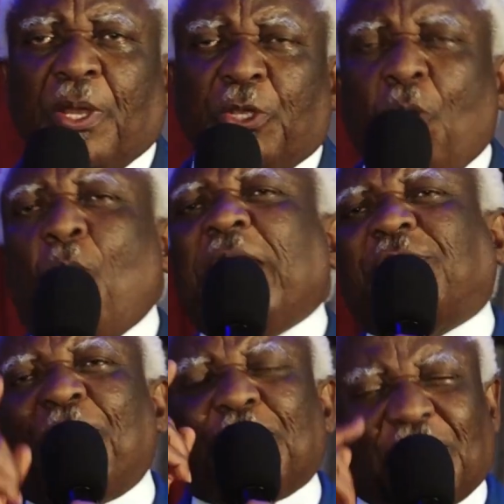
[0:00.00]
You wait
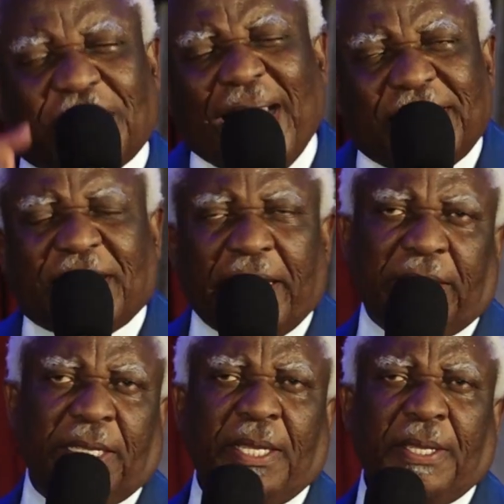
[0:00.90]
for
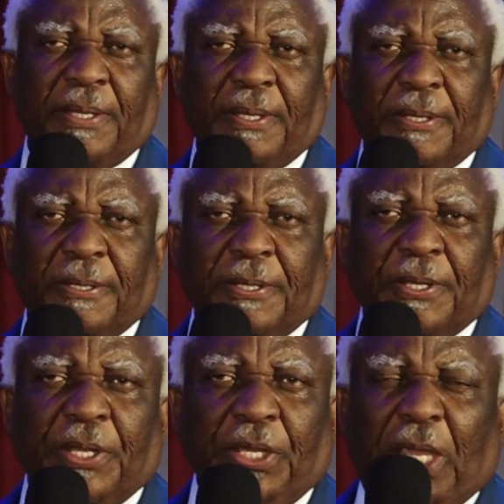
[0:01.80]
Sunday.
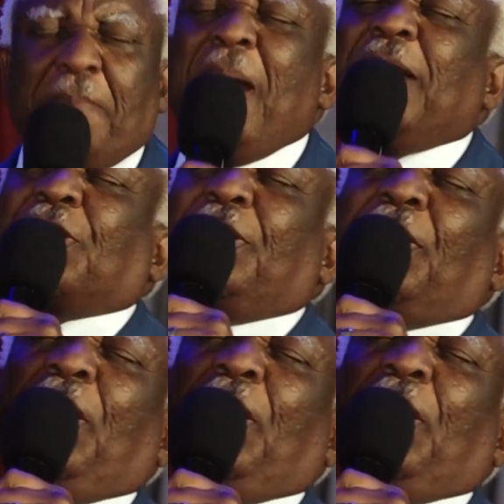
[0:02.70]
Imagine